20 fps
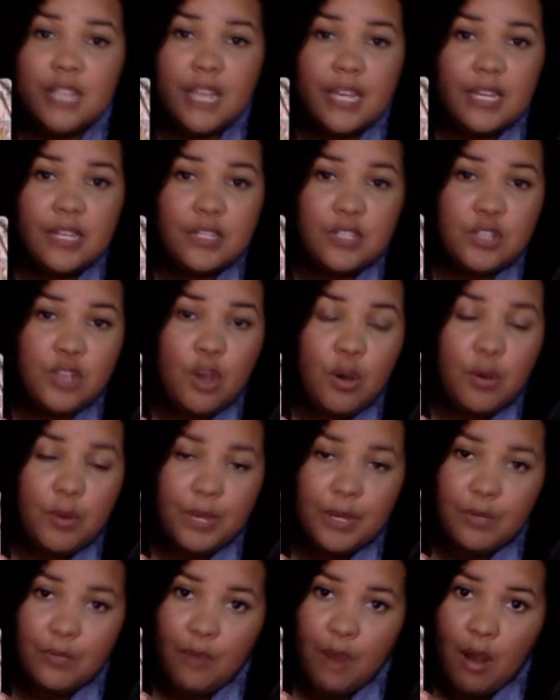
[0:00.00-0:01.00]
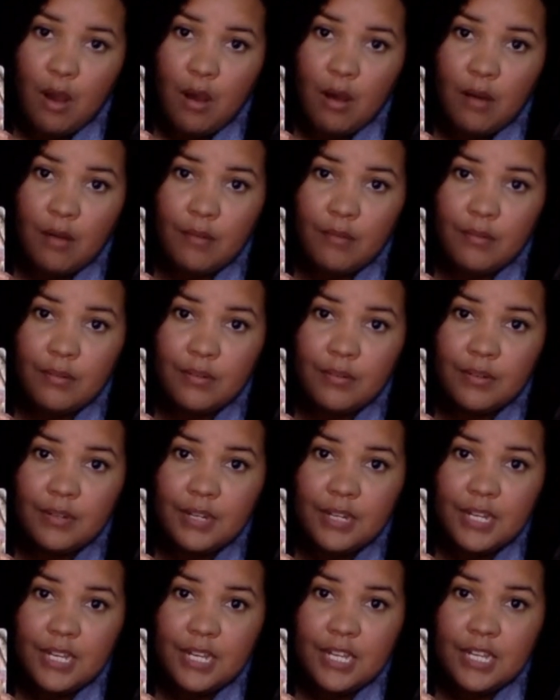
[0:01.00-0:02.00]
like it's going wrong,
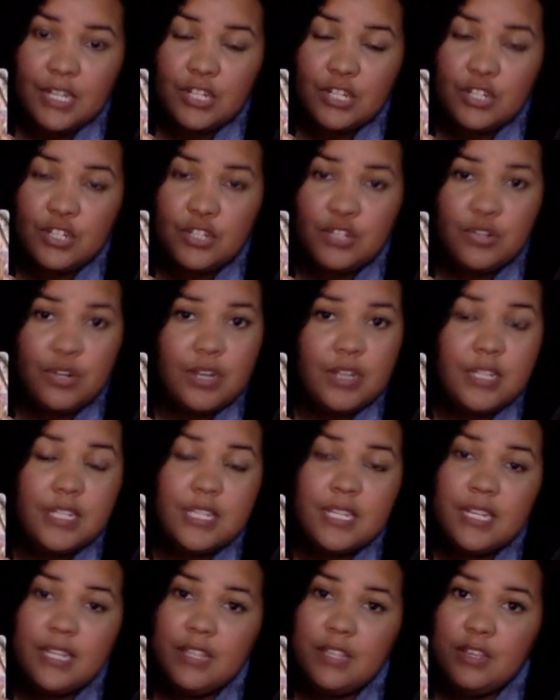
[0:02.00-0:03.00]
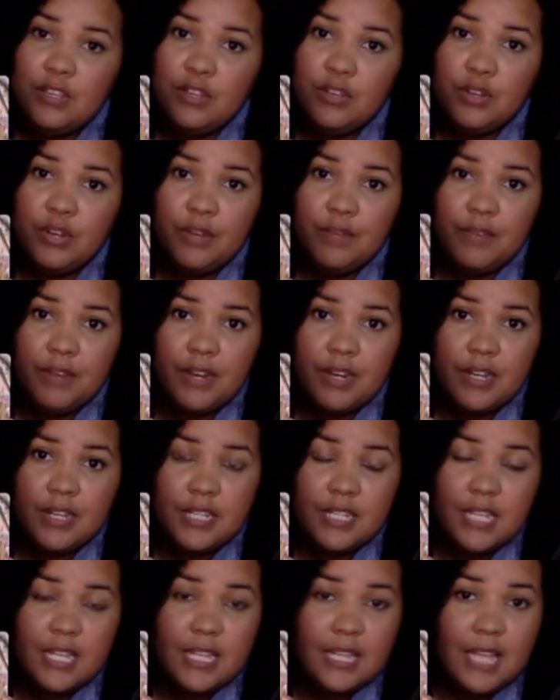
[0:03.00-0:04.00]
just trusting the
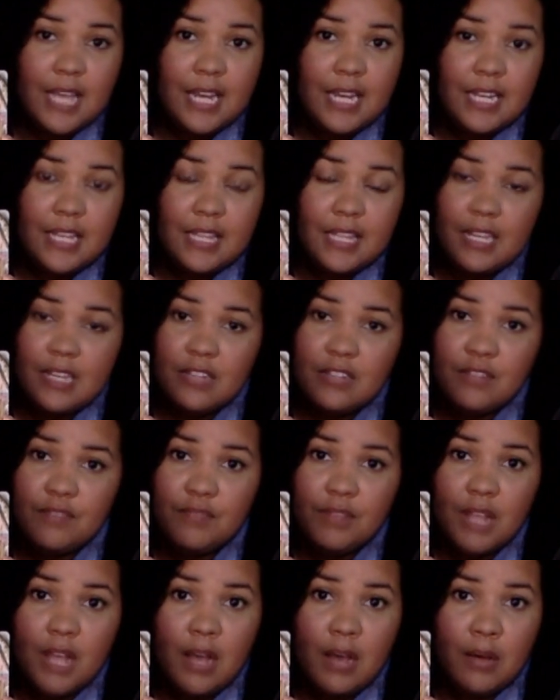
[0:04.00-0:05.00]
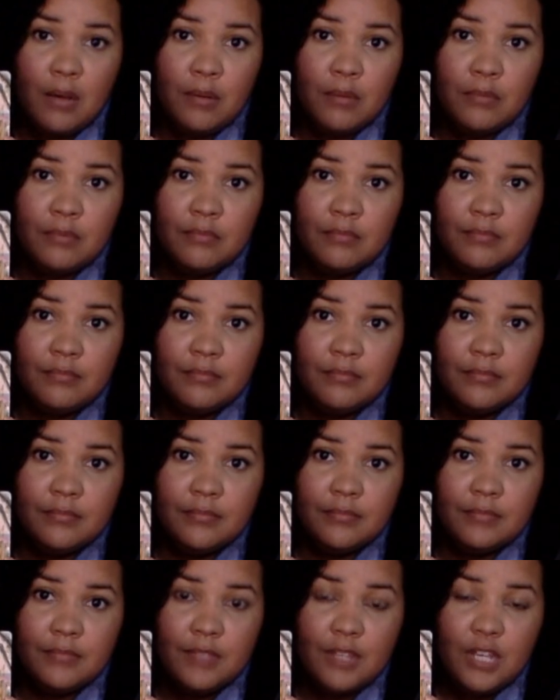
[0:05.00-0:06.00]
universe and letting things flow.
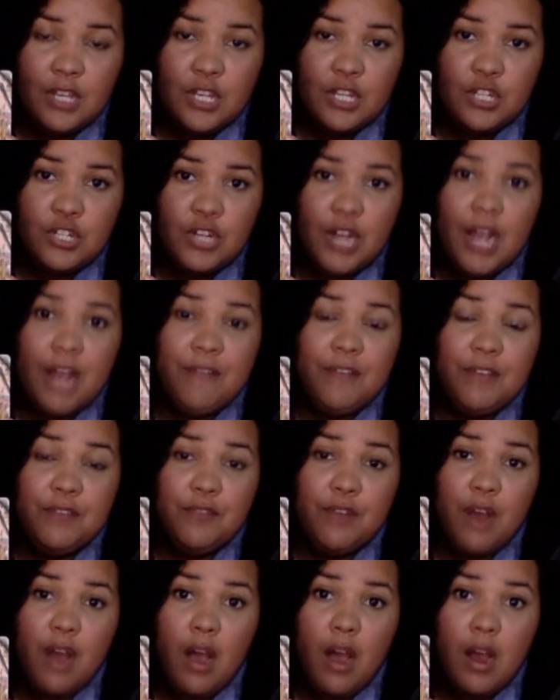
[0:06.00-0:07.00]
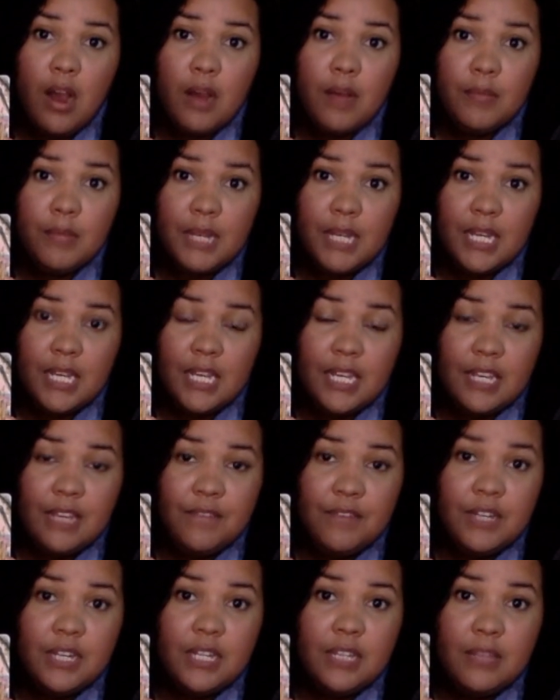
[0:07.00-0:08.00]
Striving for harmony,
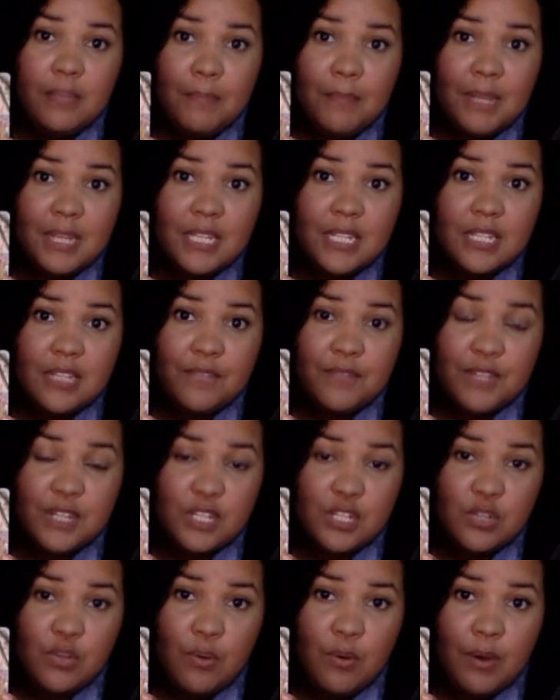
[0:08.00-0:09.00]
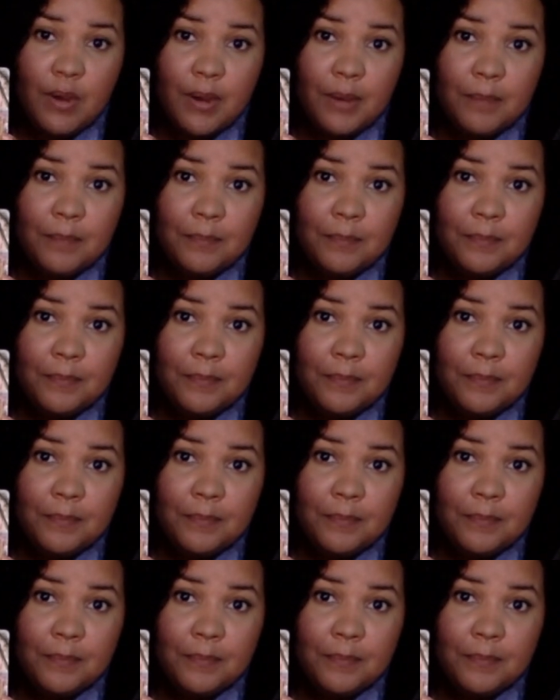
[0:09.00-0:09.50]
even in the midst of a storm.